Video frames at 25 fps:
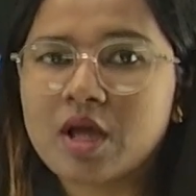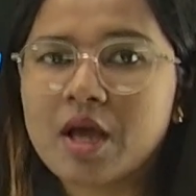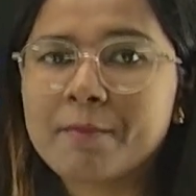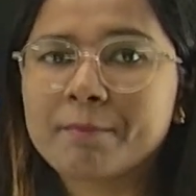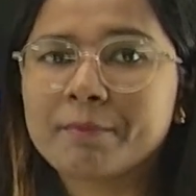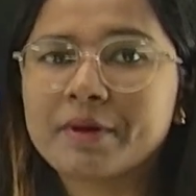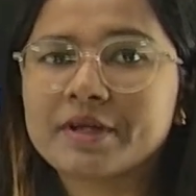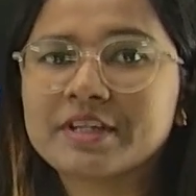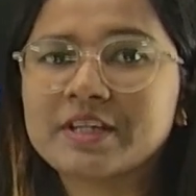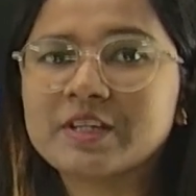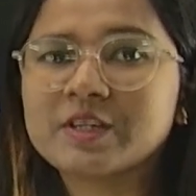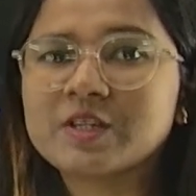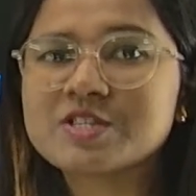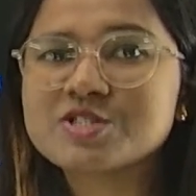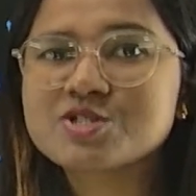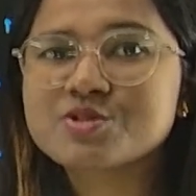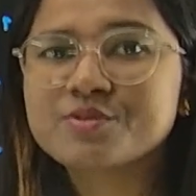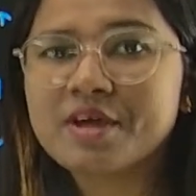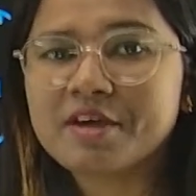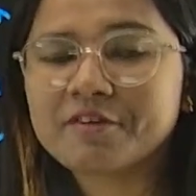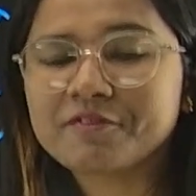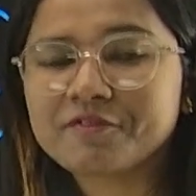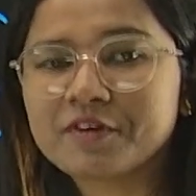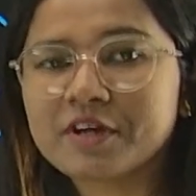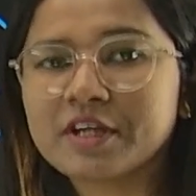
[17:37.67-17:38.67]
but it is
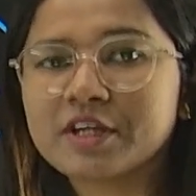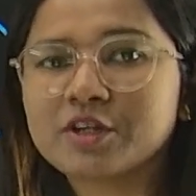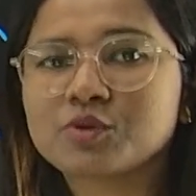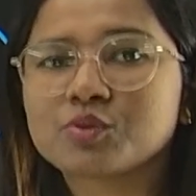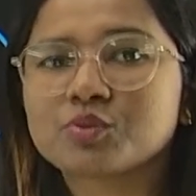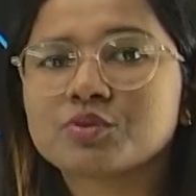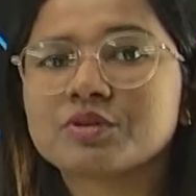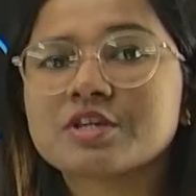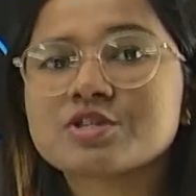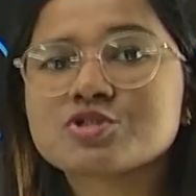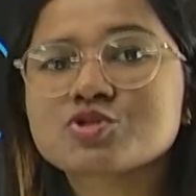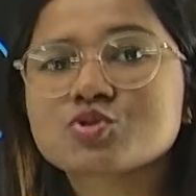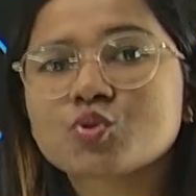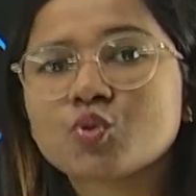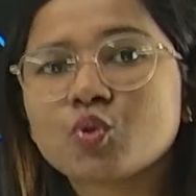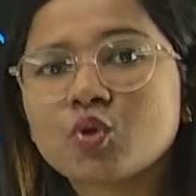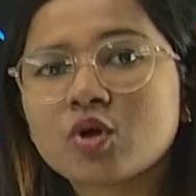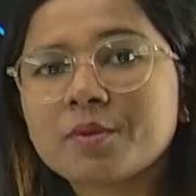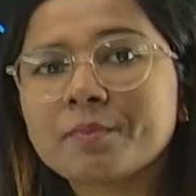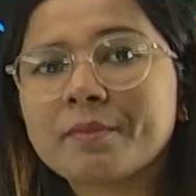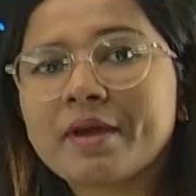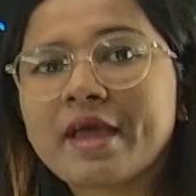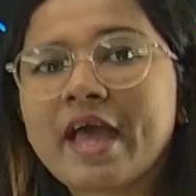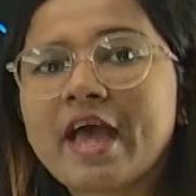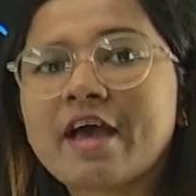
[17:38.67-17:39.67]
referring to the school
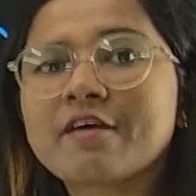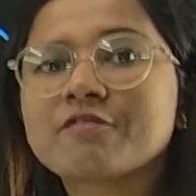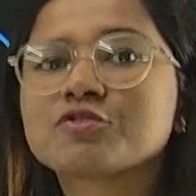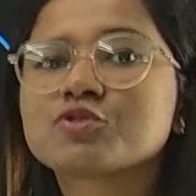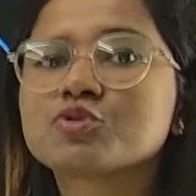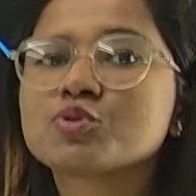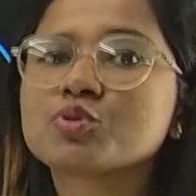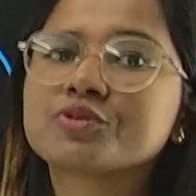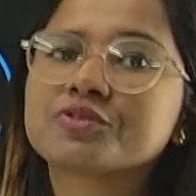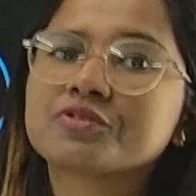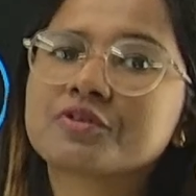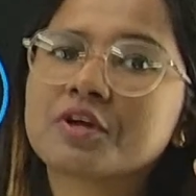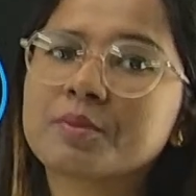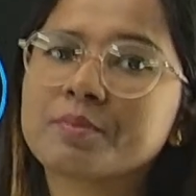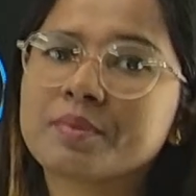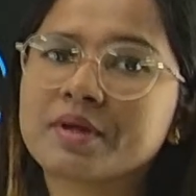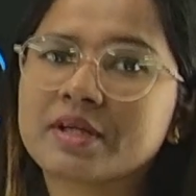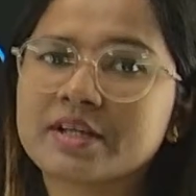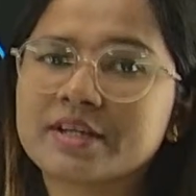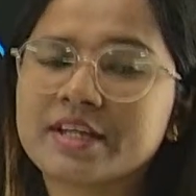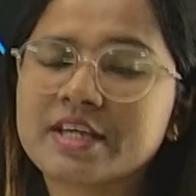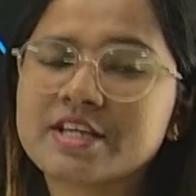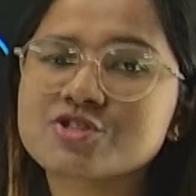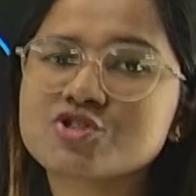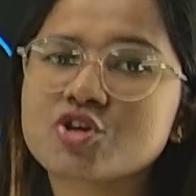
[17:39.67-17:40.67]
may have 2-3
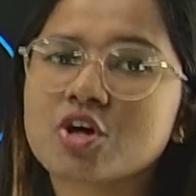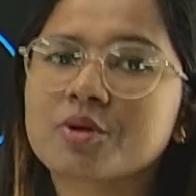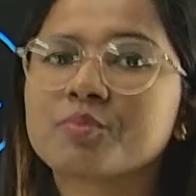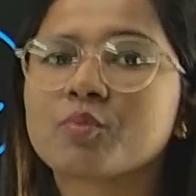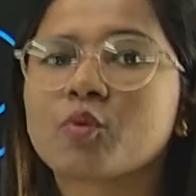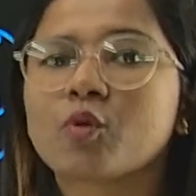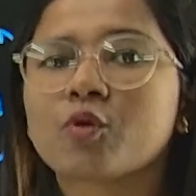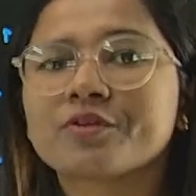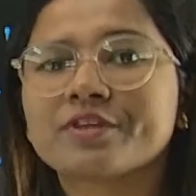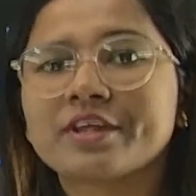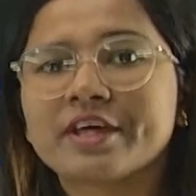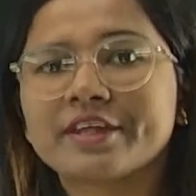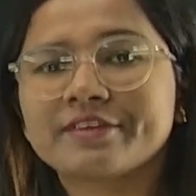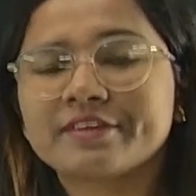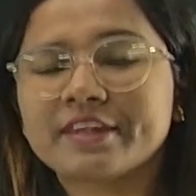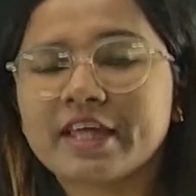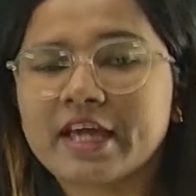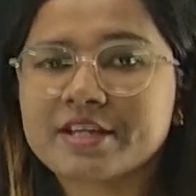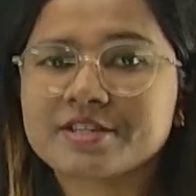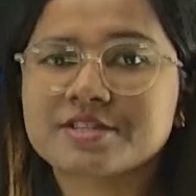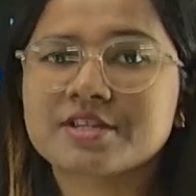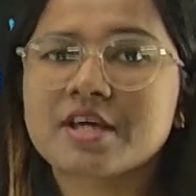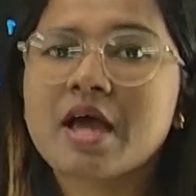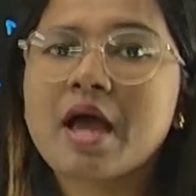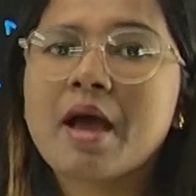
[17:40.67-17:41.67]
buildings or more than
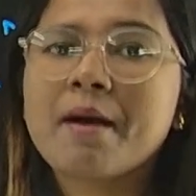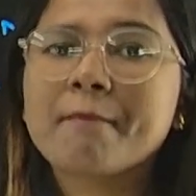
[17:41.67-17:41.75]
that,